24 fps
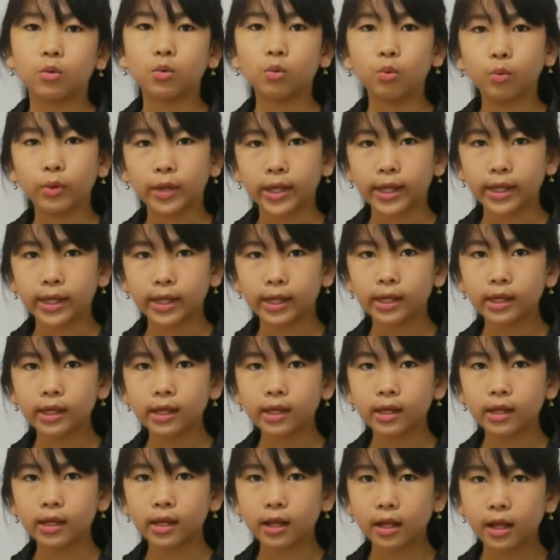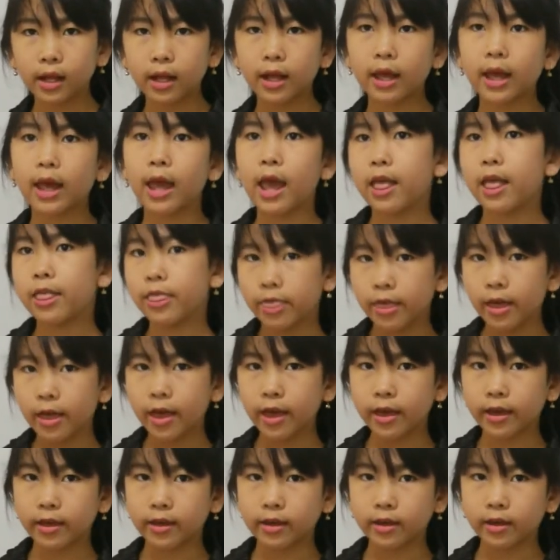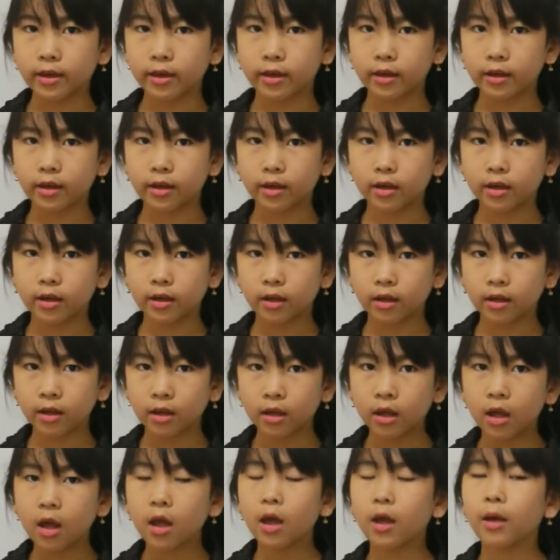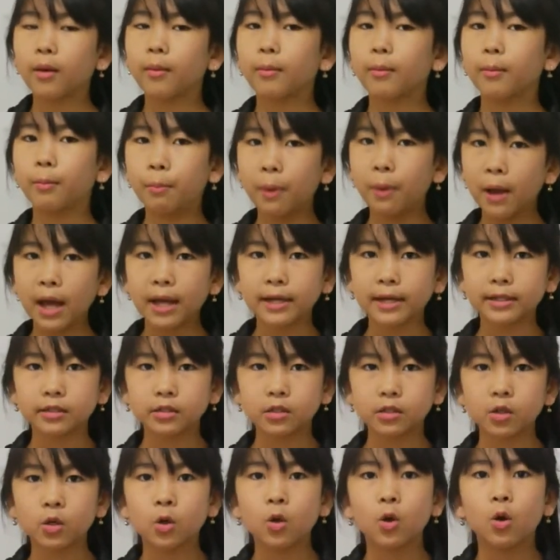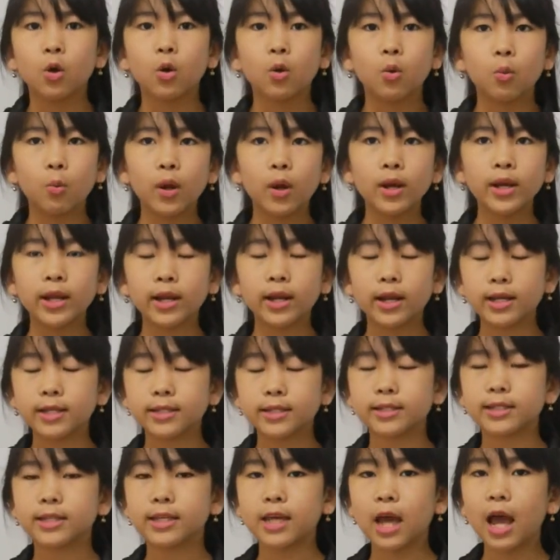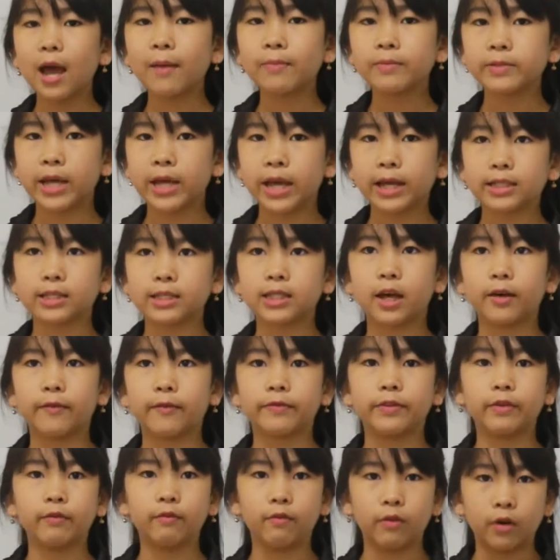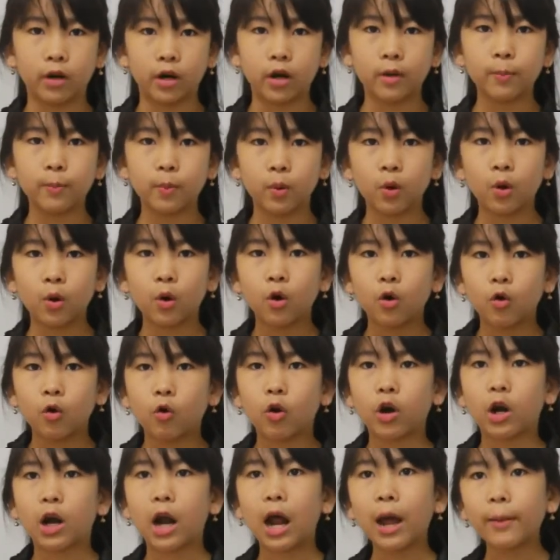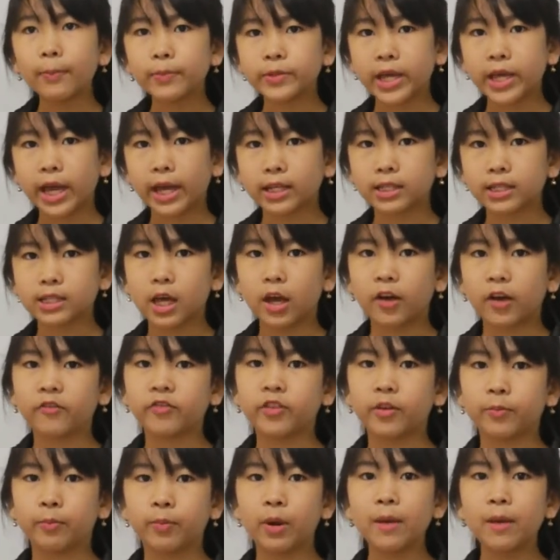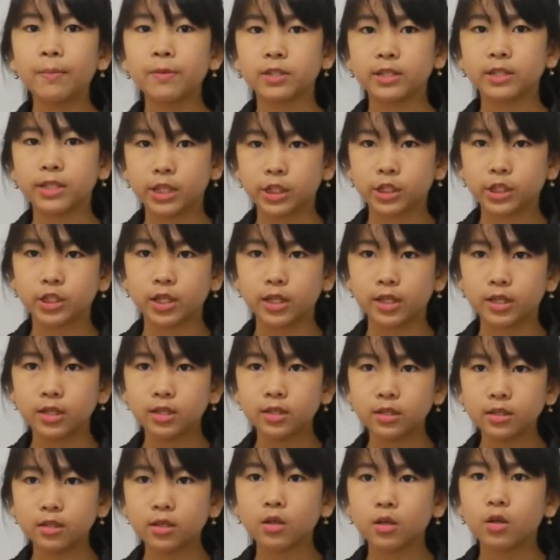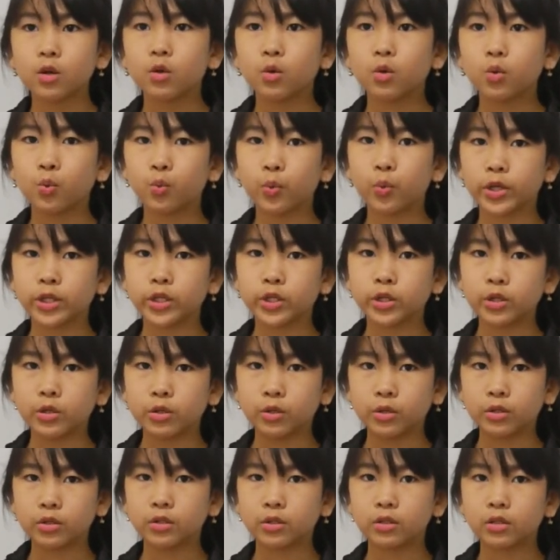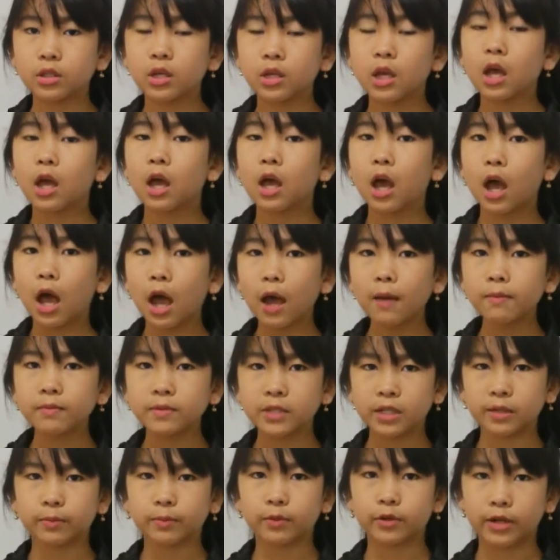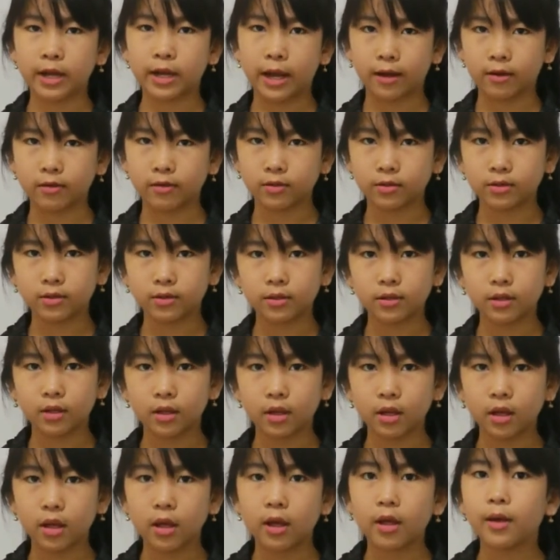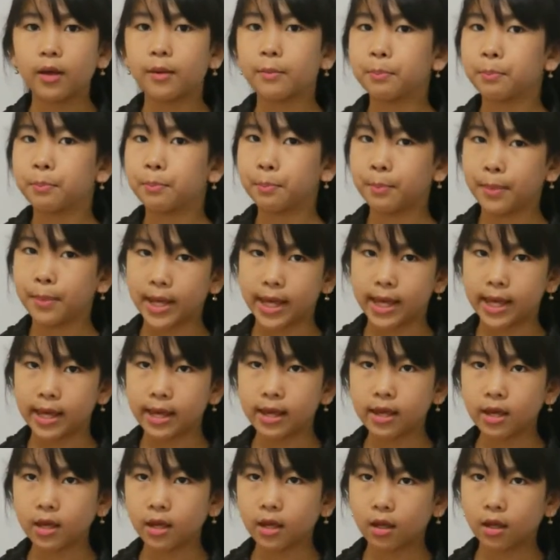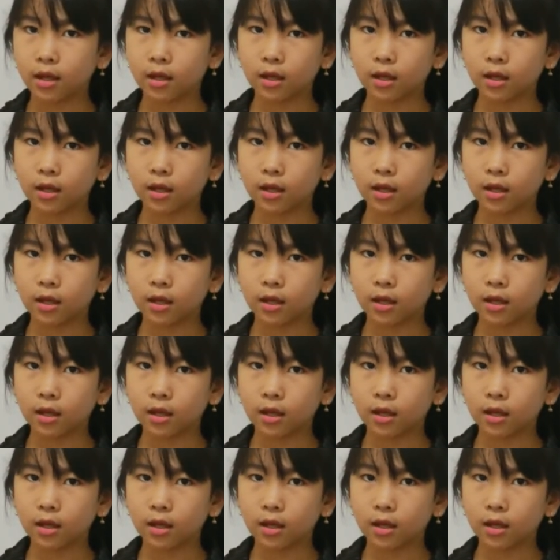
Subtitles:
we, and they. But when it is the object of the verb or object of the prepositions, we use object pronouns. Me,